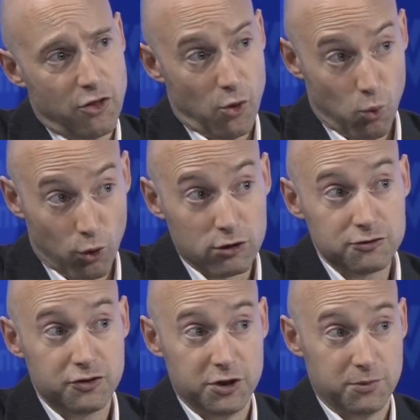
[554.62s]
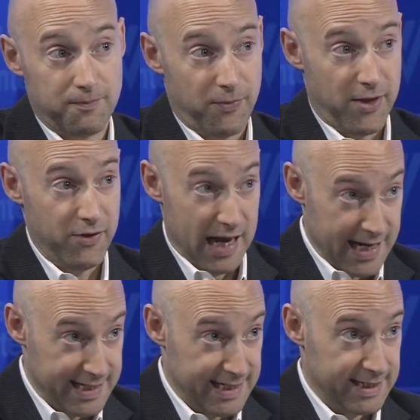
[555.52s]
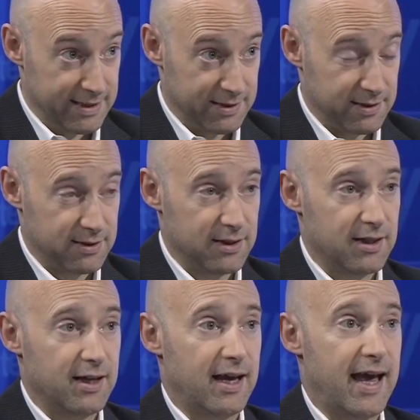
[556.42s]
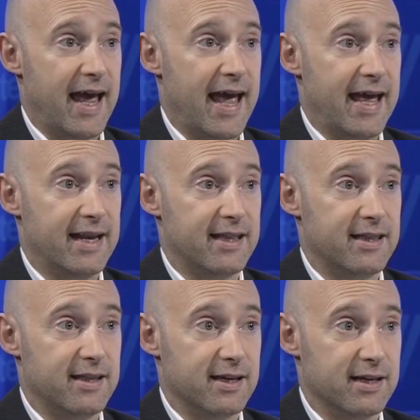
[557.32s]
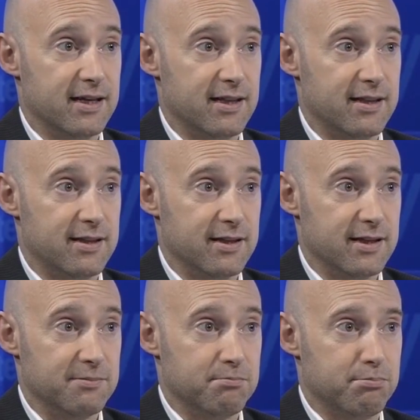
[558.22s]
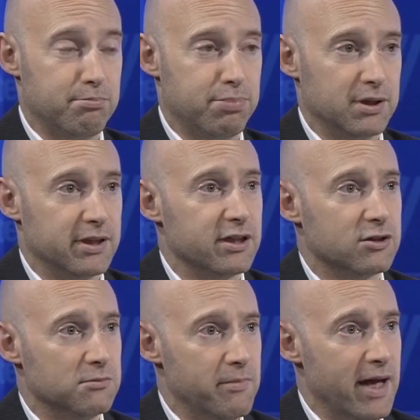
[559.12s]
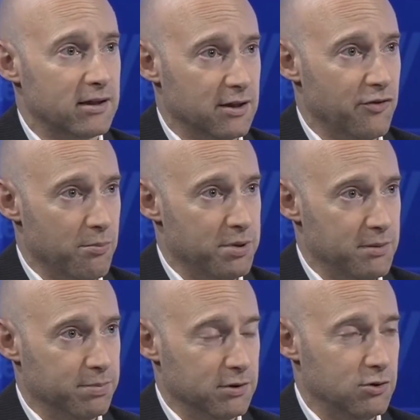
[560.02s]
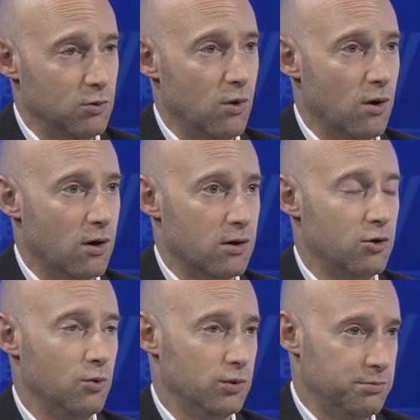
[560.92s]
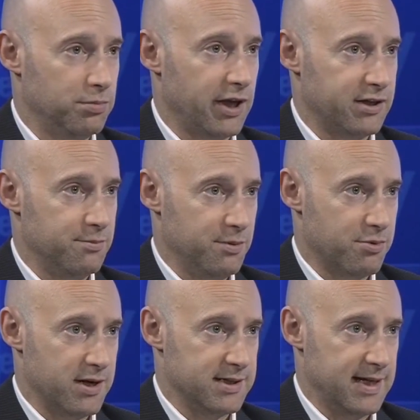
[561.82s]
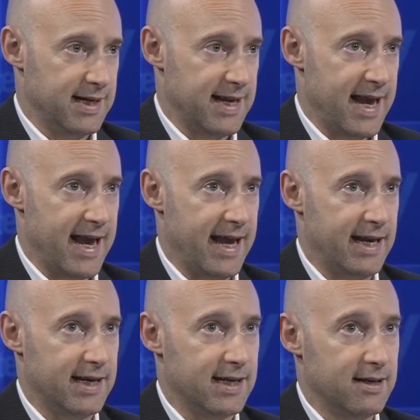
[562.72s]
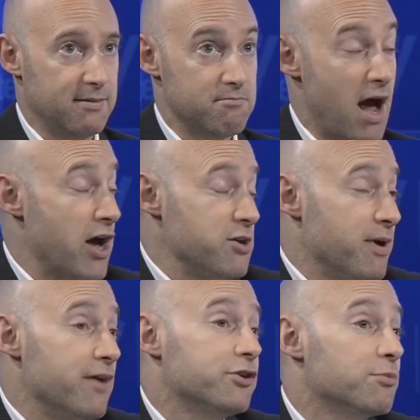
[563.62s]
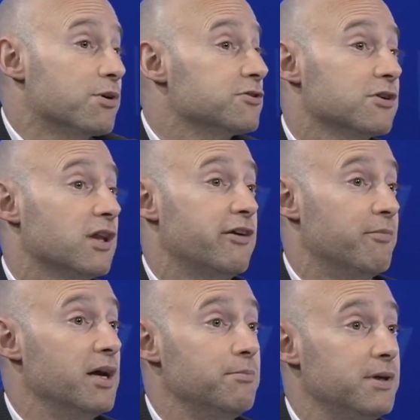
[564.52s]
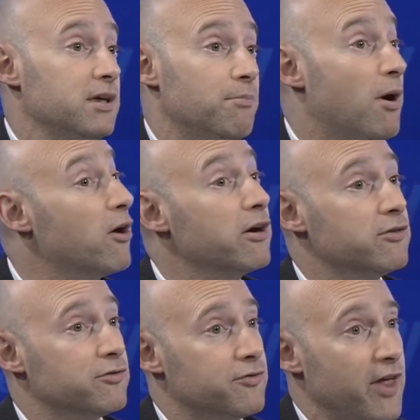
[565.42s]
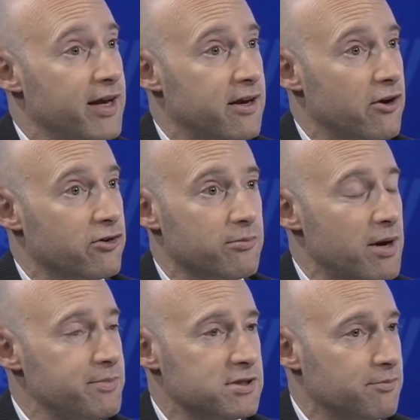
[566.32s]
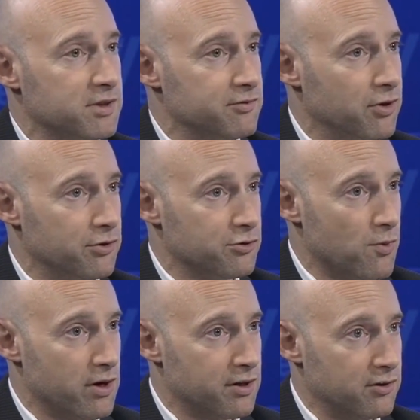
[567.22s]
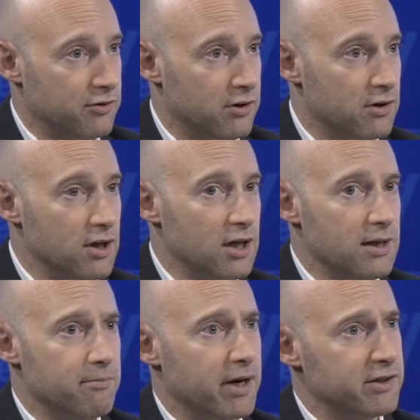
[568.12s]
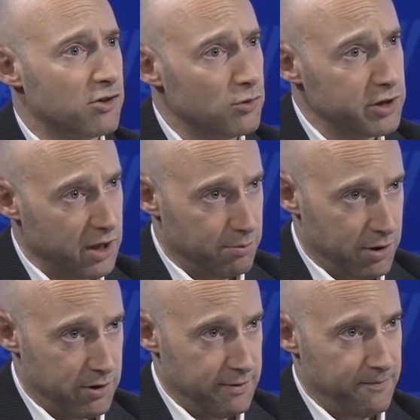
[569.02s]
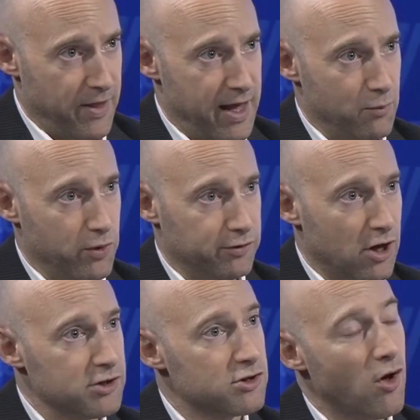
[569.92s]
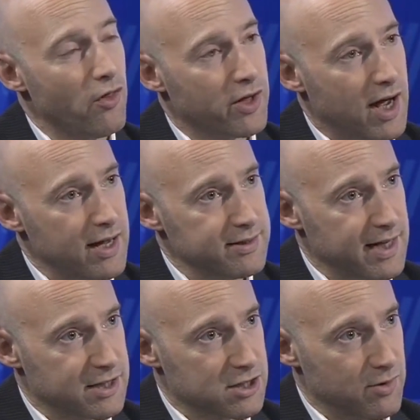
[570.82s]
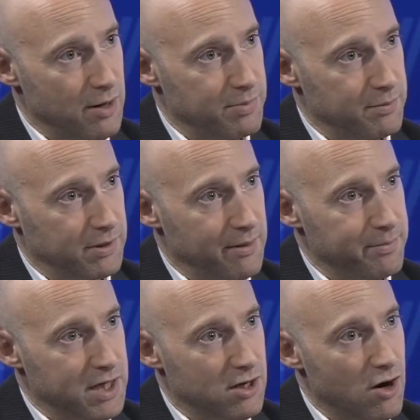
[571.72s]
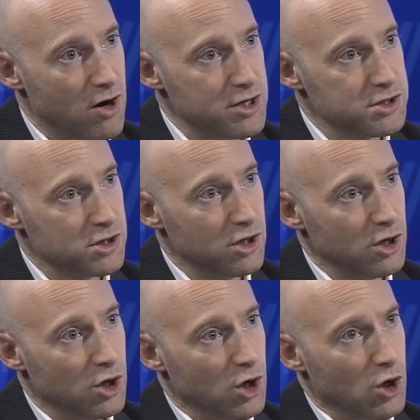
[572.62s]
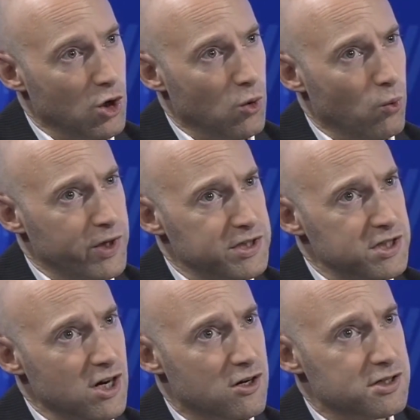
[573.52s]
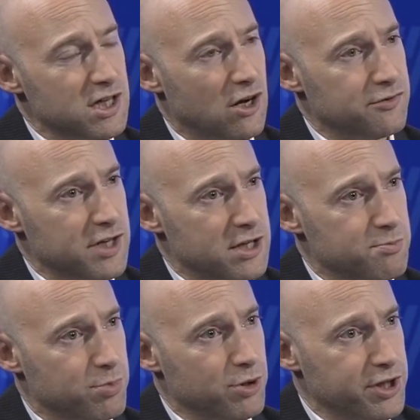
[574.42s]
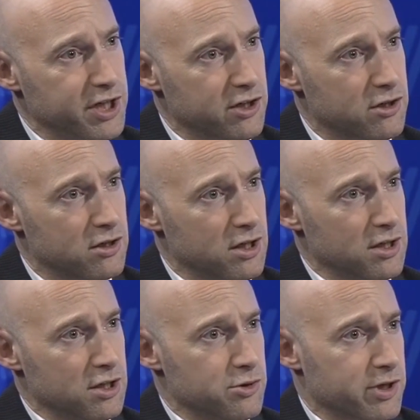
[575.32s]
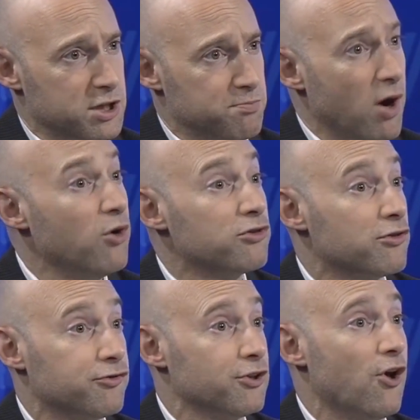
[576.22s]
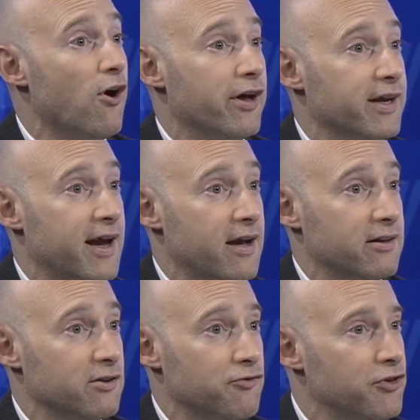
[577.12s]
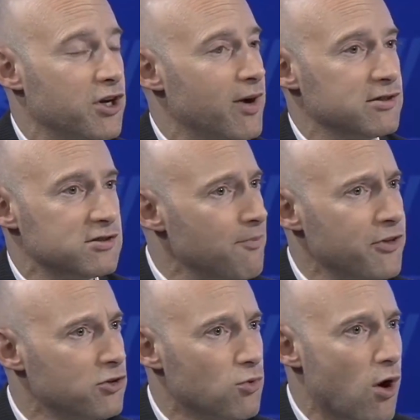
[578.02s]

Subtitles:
the worldview and the ideas and the political mettle of the people who would like to be president. And how you behave in your personal life might be a part of that character, might be something voters want to consider, but it's only a part. And we've lost all the context around people, and because we see ourselves as put here to expose the flaw in a candidate, to figure out something's